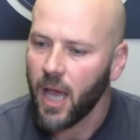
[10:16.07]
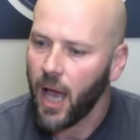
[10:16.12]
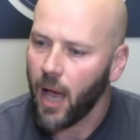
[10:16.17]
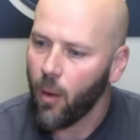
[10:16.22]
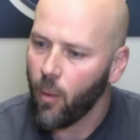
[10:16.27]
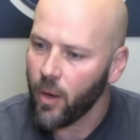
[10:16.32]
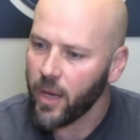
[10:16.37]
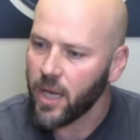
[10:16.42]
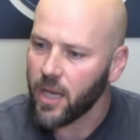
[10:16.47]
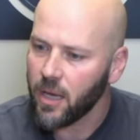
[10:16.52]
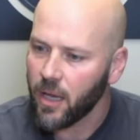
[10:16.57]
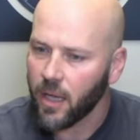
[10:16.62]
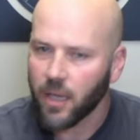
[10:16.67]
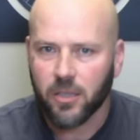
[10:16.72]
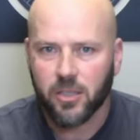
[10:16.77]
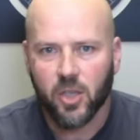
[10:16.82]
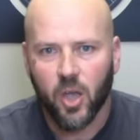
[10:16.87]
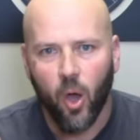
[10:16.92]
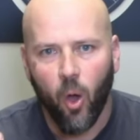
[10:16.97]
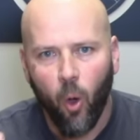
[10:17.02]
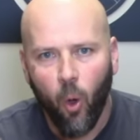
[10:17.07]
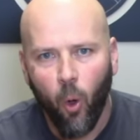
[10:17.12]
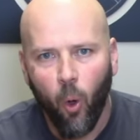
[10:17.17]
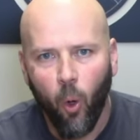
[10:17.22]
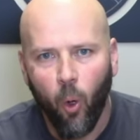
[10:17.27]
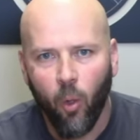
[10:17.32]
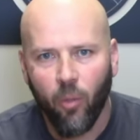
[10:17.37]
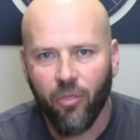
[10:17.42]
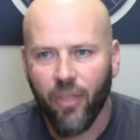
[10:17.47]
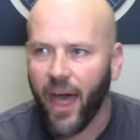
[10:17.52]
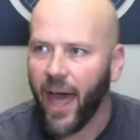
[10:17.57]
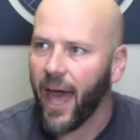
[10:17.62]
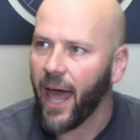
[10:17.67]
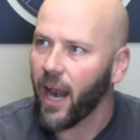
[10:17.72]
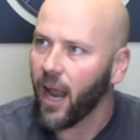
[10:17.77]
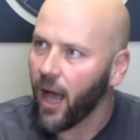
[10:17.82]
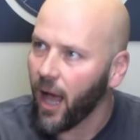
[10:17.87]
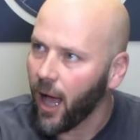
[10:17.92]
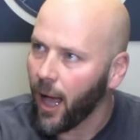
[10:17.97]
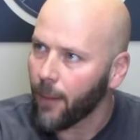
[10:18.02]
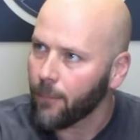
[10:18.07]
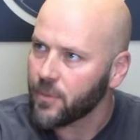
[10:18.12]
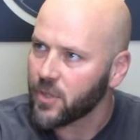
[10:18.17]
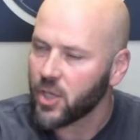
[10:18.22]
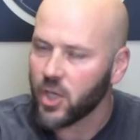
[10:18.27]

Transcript: I want you to hold that up